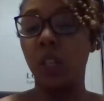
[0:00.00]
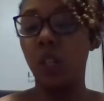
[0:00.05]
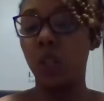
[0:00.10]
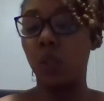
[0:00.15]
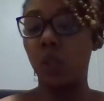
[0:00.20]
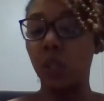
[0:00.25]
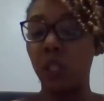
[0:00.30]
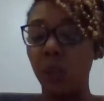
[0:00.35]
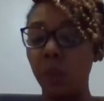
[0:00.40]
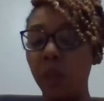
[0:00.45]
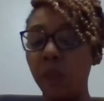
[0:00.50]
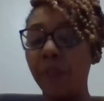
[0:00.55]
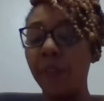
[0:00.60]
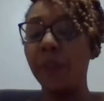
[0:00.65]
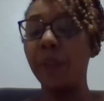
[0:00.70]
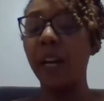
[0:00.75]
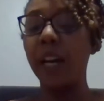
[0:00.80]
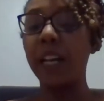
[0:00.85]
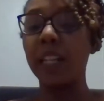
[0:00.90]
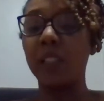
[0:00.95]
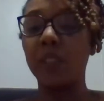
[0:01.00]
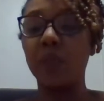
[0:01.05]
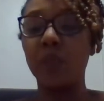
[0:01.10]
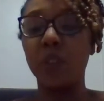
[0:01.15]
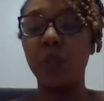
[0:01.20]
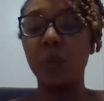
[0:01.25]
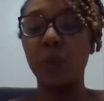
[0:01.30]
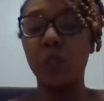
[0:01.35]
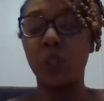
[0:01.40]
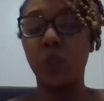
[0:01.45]
So some of you guys
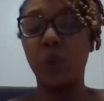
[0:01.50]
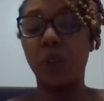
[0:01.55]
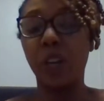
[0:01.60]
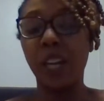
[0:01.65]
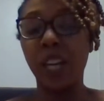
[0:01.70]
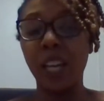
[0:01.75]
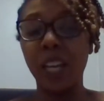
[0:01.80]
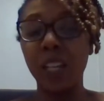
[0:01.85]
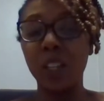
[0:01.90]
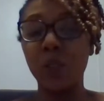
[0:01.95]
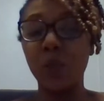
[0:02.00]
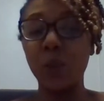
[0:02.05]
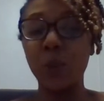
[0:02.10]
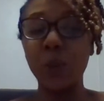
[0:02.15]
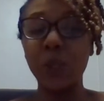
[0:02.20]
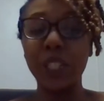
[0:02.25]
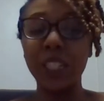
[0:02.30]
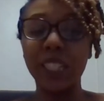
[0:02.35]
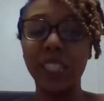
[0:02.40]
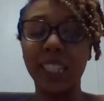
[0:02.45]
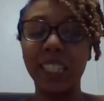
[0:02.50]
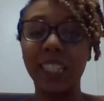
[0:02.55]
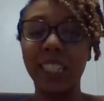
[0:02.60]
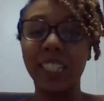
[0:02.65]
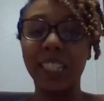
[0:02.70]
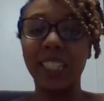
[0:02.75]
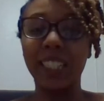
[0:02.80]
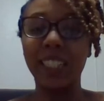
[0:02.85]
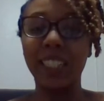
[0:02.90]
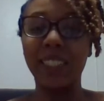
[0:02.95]
feel betrayed,
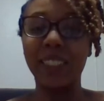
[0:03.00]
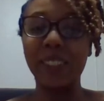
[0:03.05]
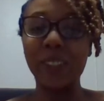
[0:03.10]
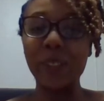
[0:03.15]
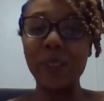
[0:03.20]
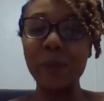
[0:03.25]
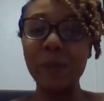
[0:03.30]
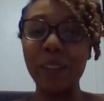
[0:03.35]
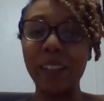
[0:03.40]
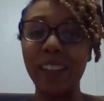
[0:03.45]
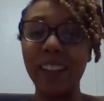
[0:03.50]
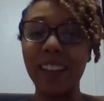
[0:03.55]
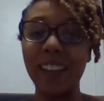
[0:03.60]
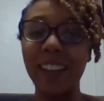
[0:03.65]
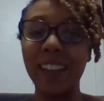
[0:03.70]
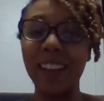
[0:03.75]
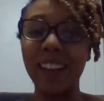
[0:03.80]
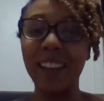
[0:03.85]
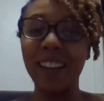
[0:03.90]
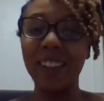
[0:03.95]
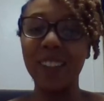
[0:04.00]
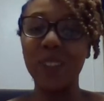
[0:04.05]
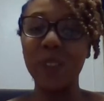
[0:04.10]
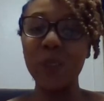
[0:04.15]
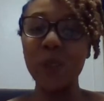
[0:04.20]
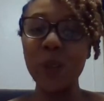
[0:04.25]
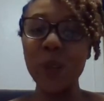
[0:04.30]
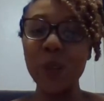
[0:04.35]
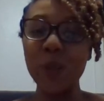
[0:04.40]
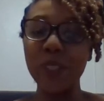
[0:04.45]
Taurus. Oh my God,
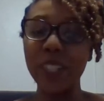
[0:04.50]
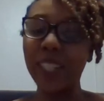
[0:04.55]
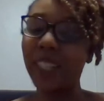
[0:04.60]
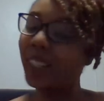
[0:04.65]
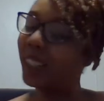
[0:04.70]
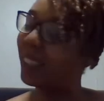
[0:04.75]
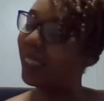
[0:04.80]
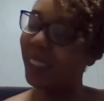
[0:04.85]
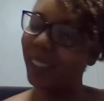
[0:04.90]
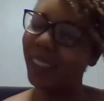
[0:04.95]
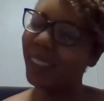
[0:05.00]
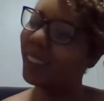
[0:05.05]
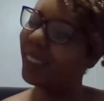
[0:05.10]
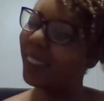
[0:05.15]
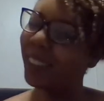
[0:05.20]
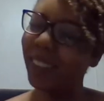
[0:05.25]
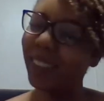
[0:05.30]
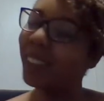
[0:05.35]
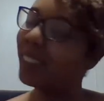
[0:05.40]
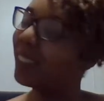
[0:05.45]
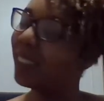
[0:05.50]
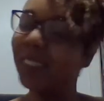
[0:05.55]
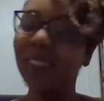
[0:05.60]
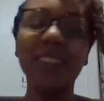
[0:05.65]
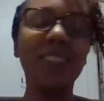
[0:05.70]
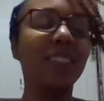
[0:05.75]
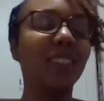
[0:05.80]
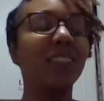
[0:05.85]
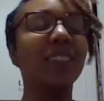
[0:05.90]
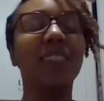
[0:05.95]

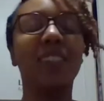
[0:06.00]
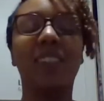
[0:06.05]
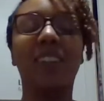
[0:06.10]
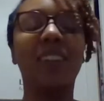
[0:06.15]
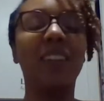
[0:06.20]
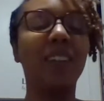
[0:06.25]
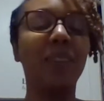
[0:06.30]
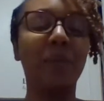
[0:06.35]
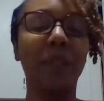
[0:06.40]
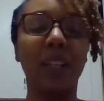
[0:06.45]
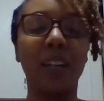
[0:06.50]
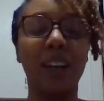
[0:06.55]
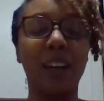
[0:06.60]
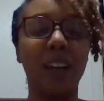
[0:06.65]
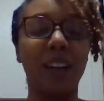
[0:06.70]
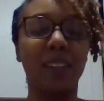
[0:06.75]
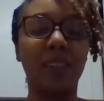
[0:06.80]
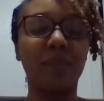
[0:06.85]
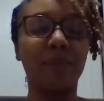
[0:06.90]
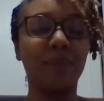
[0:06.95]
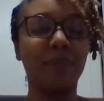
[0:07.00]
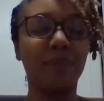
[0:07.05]
Taurus. Oh my God.